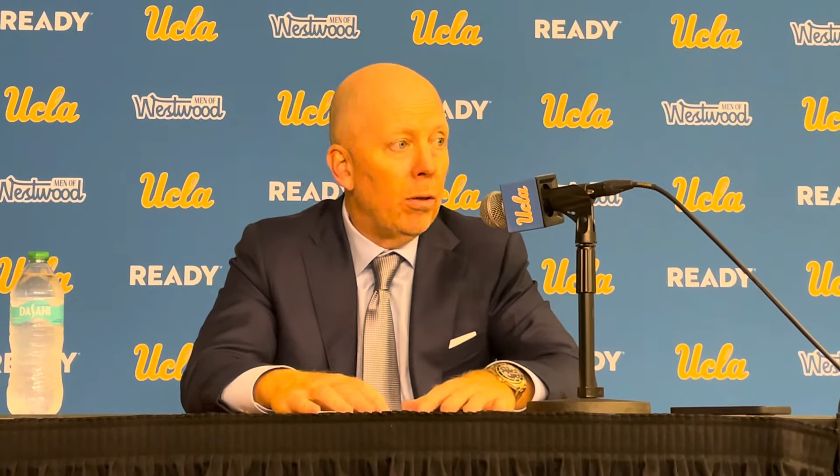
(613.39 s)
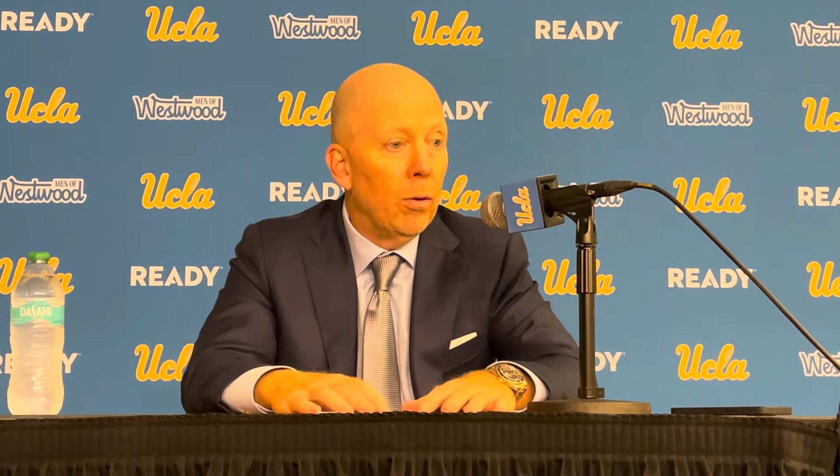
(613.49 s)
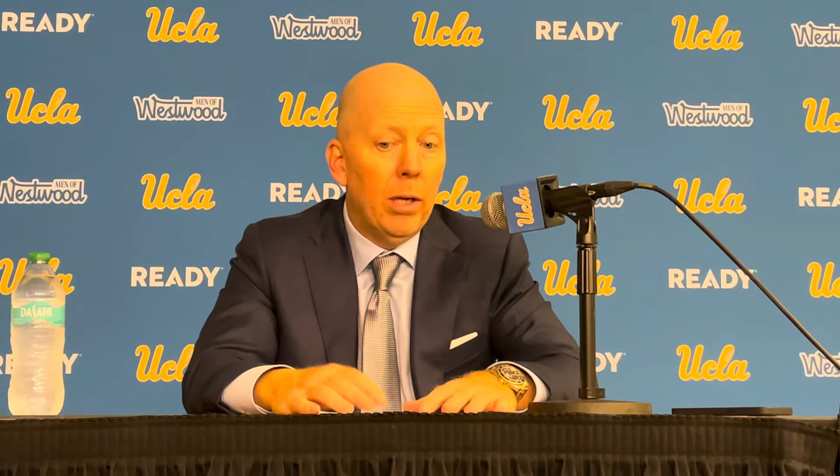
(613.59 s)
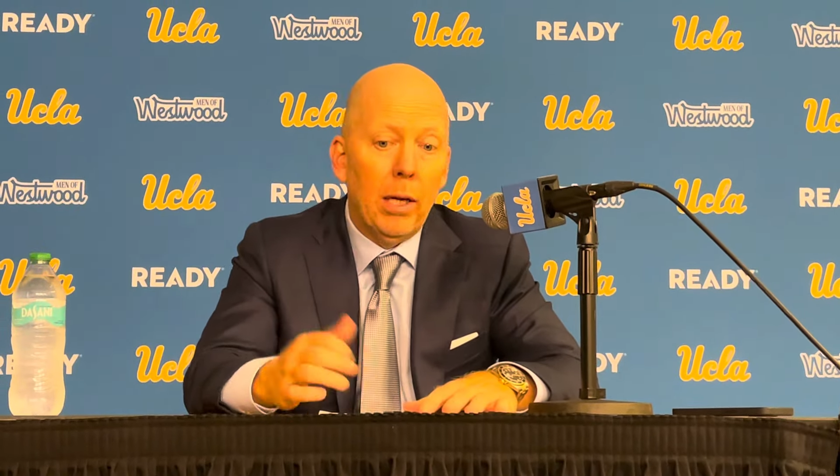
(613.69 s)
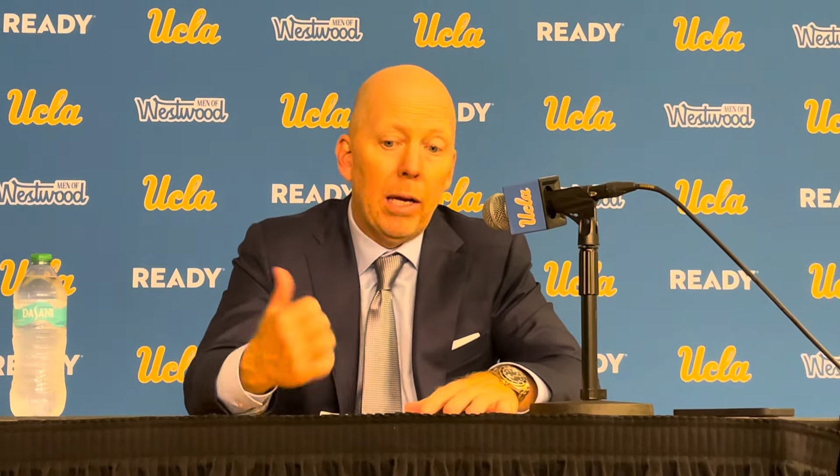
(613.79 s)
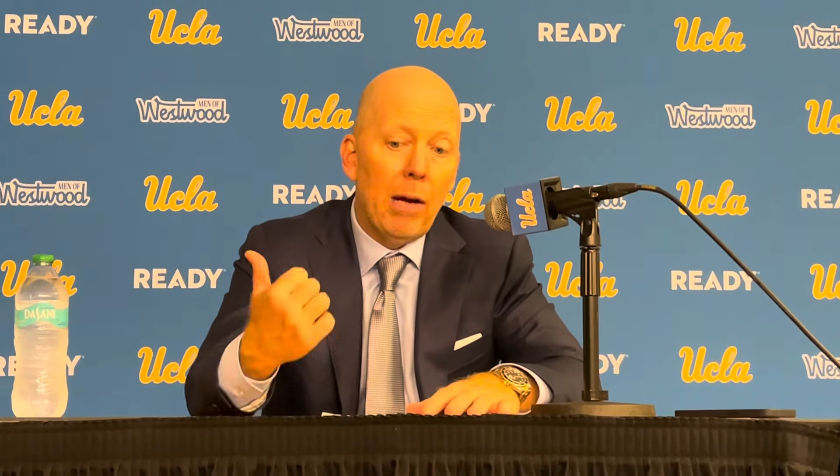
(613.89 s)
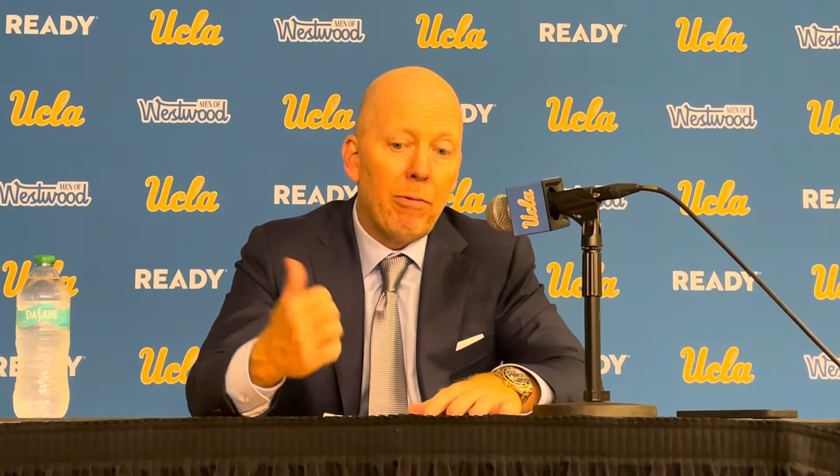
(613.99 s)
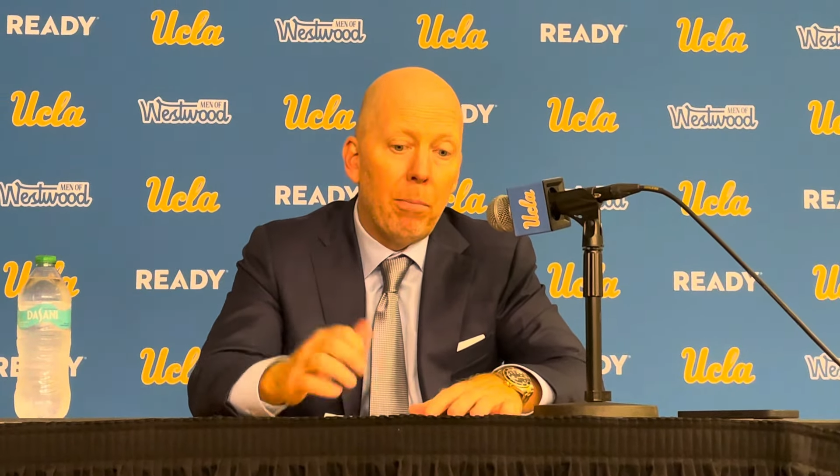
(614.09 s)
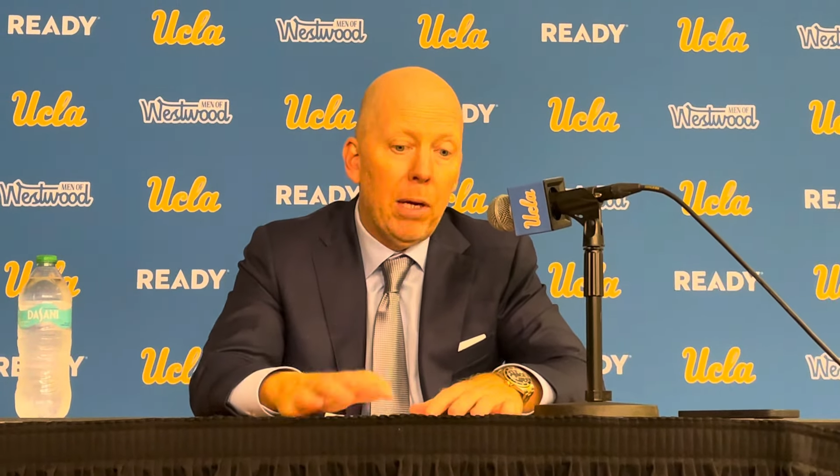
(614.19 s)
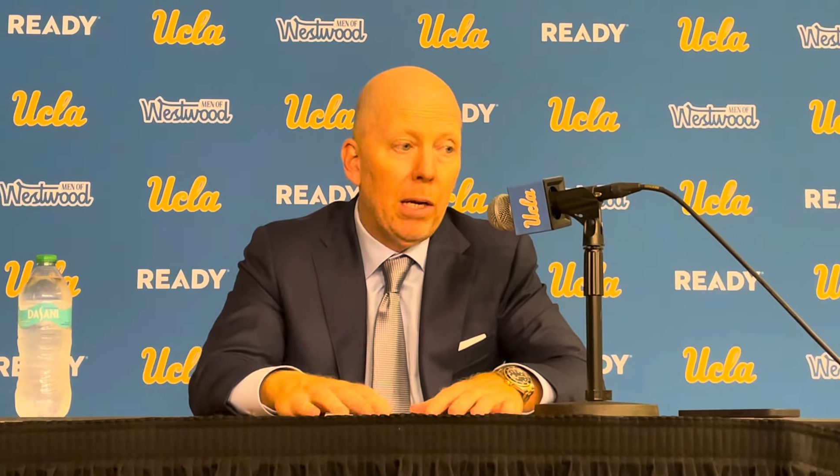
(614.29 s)
you can get a guy
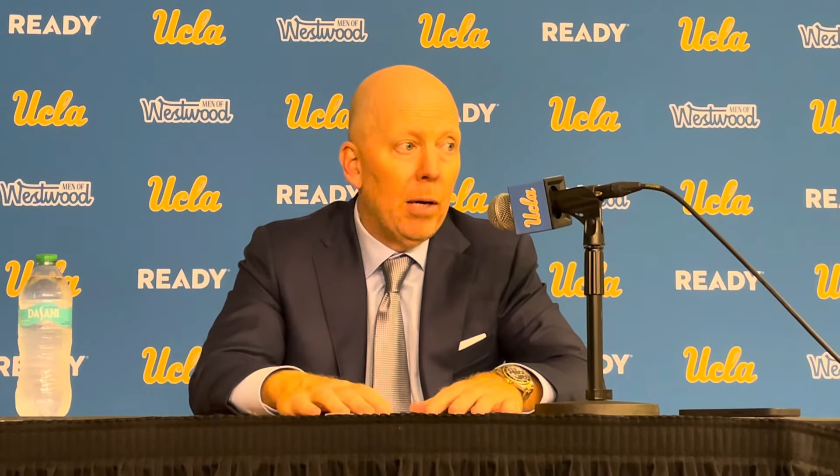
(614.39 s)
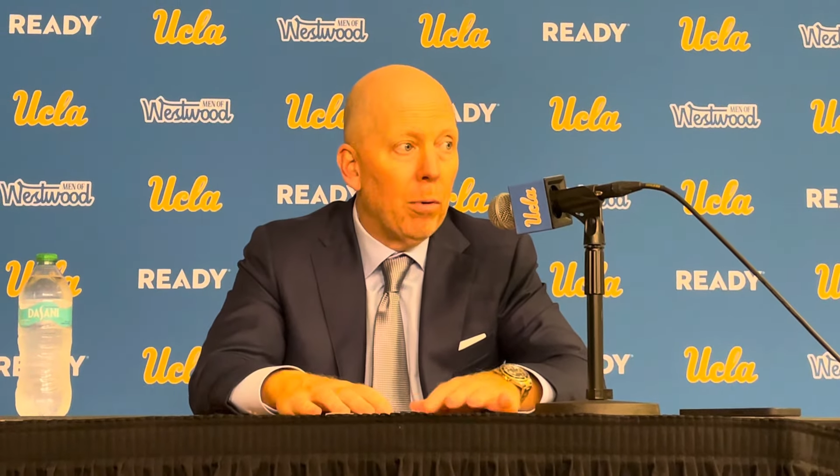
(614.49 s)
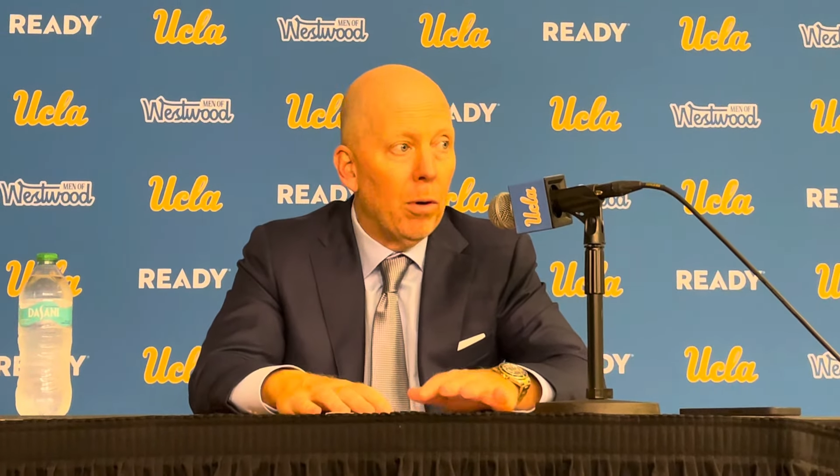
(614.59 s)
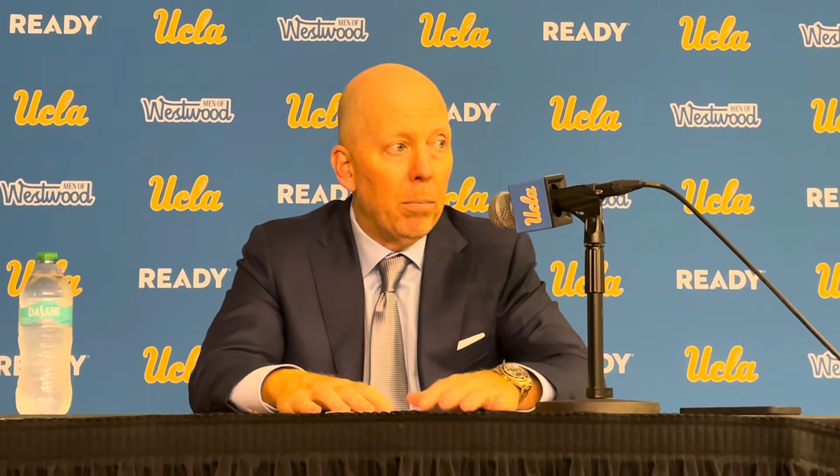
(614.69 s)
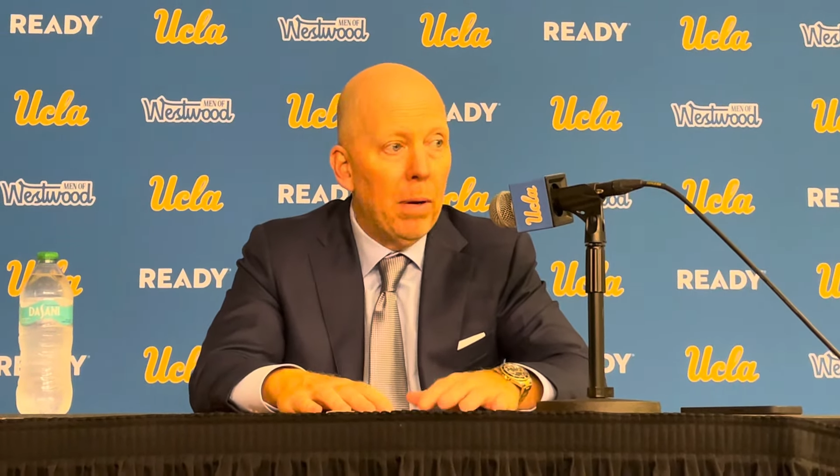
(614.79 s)
from my neighborhood